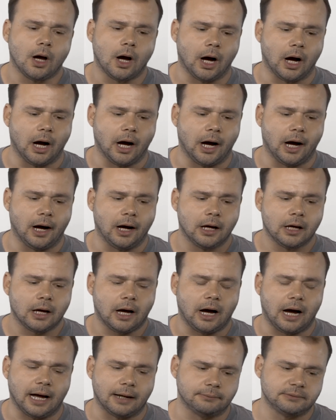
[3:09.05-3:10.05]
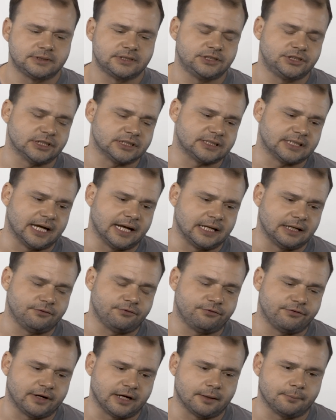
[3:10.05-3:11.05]
Uh, I would suggest to any
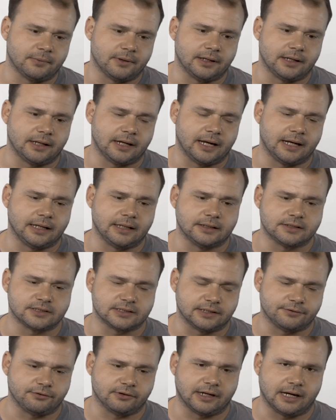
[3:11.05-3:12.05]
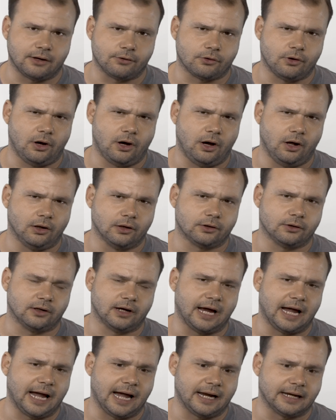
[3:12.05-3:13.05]
family, any suffering alcoholic
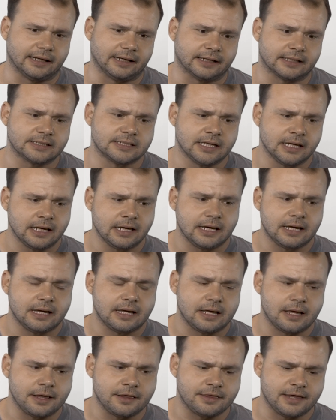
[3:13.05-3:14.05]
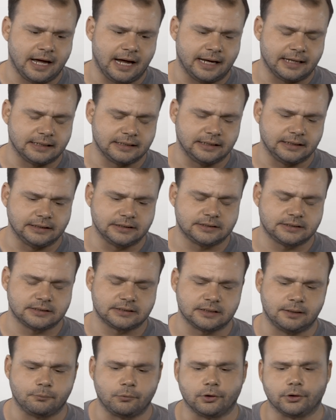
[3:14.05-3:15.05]
or addict that needs
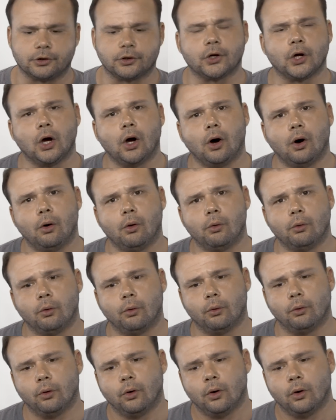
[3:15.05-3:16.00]
somewhere to go,